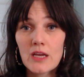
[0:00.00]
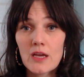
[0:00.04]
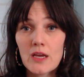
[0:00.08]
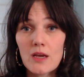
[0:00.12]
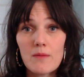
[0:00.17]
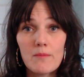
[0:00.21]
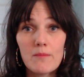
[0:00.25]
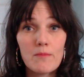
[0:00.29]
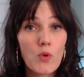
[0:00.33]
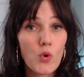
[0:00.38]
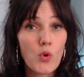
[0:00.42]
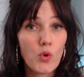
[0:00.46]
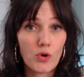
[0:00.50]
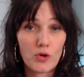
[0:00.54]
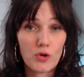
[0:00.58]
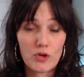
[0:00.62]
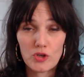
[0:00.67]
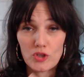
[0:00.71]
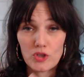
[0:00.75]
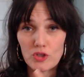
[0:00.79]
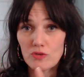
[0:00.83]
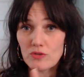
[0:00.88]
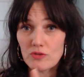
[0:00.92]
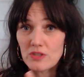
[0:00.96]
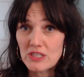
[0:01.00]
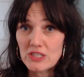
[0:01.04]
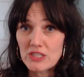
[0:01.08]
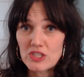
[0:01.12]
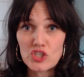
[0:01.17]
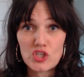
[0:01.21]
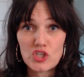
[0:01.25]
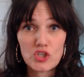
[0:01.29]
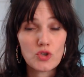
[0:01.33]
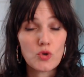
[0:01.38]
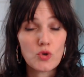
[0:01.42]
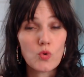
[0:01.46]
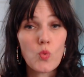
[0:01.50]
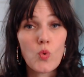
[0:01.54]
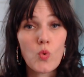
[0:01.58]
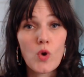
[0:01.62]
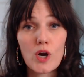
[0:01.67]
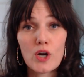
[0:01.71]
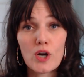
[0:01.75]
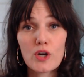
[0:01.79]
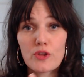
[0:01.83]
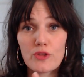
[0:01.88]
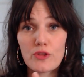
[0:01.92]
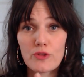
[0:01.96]
mourn, or you need to
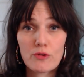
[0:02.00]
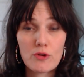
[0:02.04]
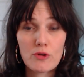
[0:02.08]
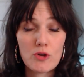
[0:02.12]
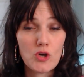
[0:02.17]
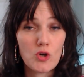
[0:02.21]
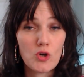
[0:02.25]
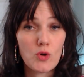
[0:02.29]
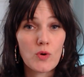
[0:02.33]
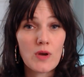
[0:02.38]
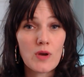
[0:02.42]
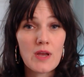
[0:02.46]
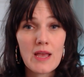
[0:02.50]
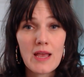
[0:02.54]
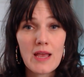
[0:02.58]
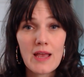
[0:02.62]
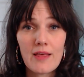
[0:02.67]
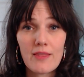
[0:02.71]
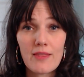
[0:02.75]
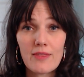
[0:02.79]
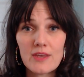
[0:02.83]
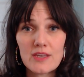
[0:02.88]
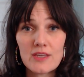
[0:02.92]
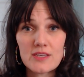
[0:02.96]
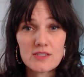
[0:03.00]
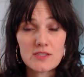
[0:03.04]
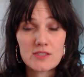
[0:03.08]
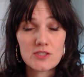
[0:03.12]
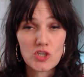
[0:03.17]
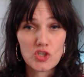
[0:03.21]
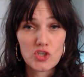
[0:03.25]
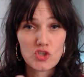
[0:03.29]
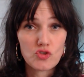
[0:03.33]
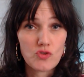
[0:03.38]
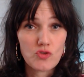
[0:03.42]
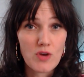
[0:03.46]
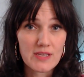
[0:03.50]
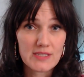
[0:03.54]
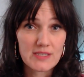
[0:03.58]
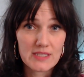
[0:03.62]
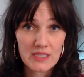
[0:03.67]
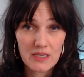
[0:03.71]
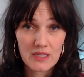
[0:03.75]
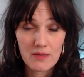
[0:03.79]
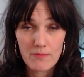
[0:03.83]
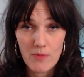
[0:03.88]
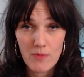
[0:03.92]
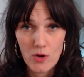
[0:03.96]
work through these distressing
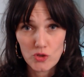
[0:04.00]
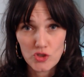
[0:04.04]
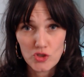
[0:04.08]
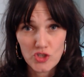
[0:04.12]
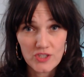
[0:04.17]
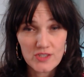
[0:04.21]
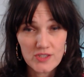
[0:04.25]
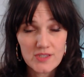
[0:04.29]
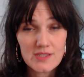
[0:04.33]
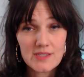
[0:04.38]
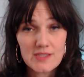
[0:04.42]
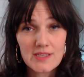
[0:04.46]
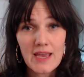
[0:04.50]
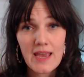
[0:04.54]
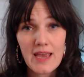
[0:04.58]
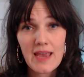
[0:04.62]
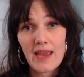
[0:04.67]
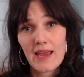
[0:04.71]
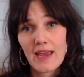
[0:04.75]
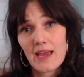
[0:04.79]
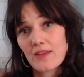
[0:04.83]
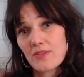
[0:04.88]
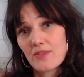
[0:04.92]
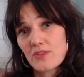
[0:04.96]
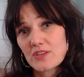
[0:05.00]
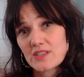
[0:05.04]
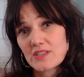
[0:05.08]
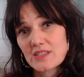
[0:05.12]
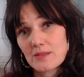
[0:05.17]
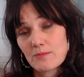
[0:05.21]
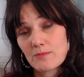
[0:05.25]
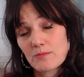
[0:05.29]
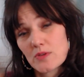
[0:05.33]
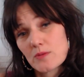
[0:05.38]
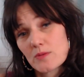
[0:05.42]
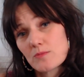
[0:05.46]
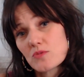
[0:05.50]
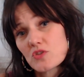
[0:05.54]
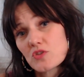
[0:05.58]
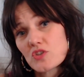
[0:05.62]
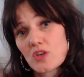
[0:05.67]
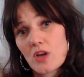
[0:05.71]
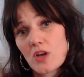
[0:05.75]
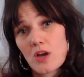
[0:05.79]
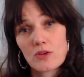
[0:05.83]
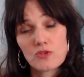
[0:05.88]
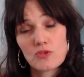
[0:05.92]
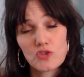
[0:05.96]
emotions, and the symptoms
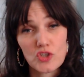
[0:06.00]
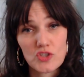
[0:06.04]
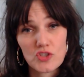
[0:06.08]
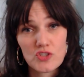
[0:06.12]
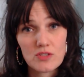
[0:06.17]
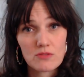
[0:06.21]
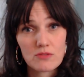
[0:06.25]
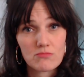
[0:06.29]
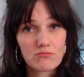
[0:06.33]
are just